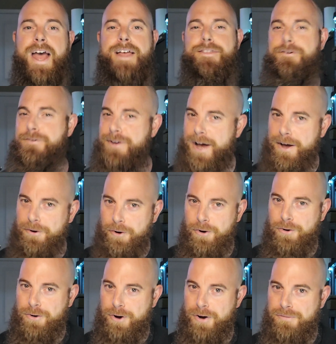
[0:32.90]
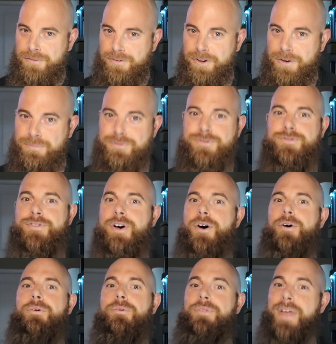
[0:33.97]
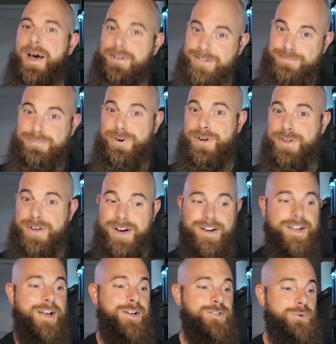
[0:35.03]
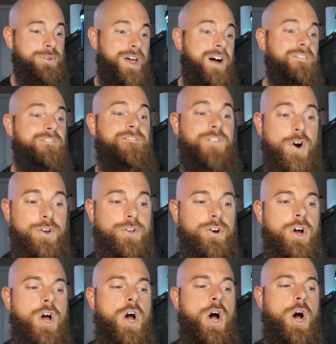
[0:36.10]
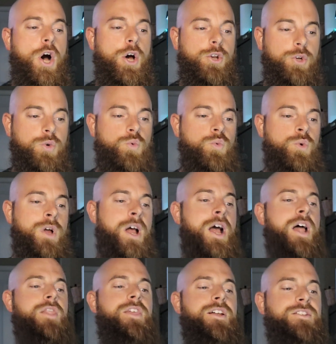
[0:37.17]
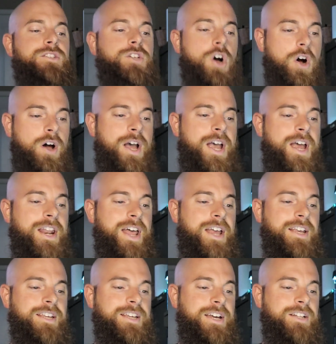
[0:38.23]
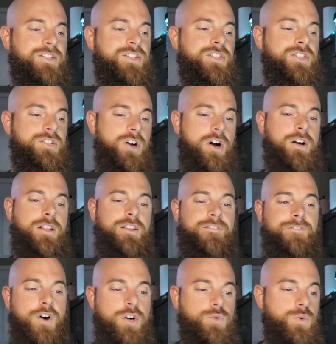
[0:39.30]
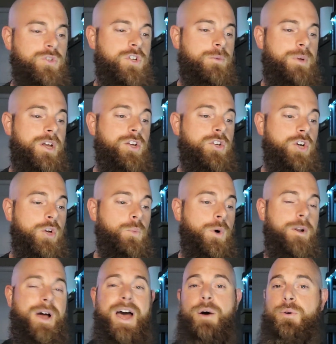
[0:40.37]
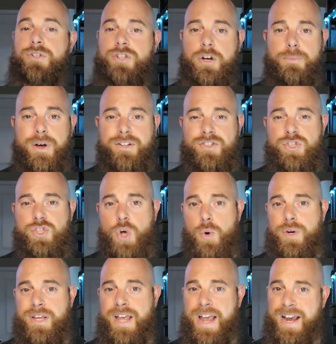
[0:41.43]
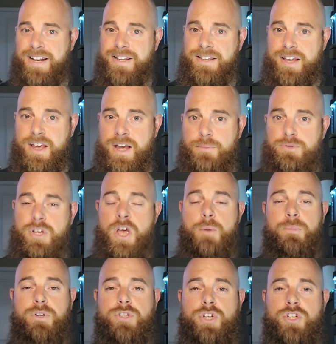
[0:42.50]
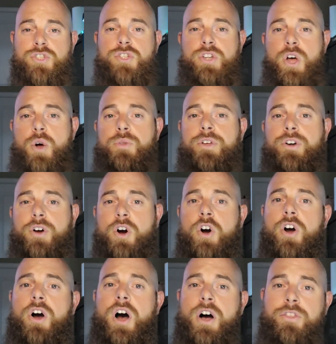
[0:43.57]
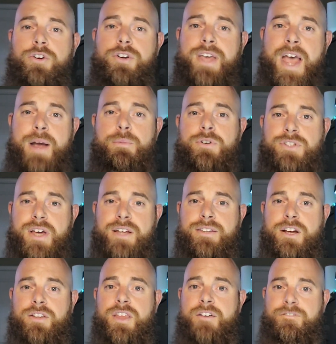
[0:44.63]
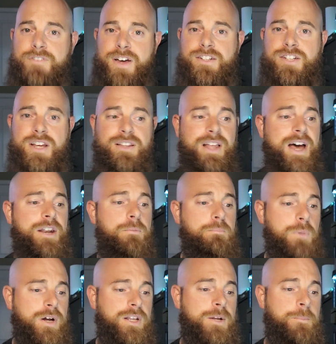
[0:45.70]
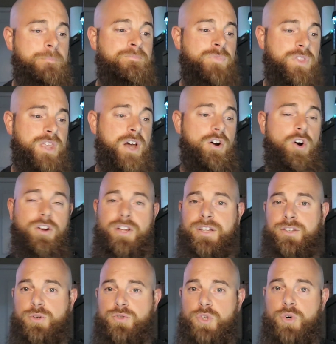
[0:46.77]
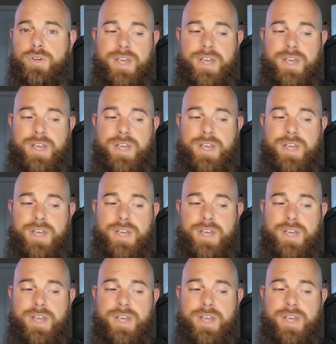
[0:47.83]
and they're not all golf clubs, so that's pretty good. So without further ado, let's go ahead and get started. The first one's going to be a good one. I always talk about Sony Handycams, but just know there are other cameras out there that fetch a lot of money that are like those little